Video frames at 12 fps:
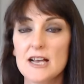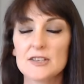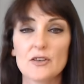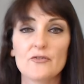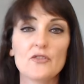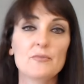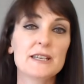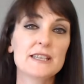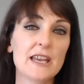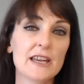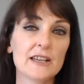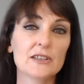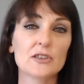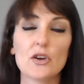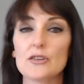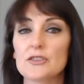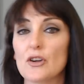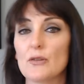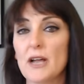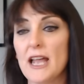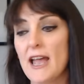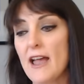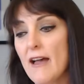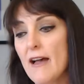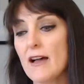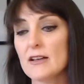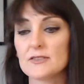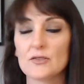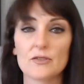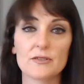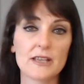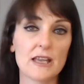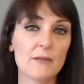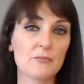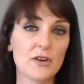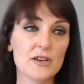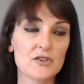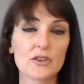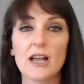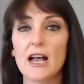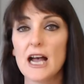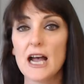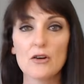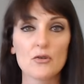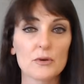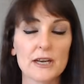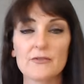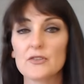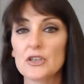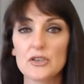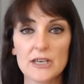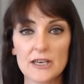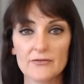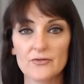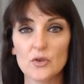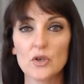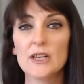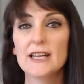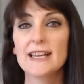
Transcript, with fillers: So, if you've been needing a loan to go buy a house or to get upgrade your car or whatever you need it for,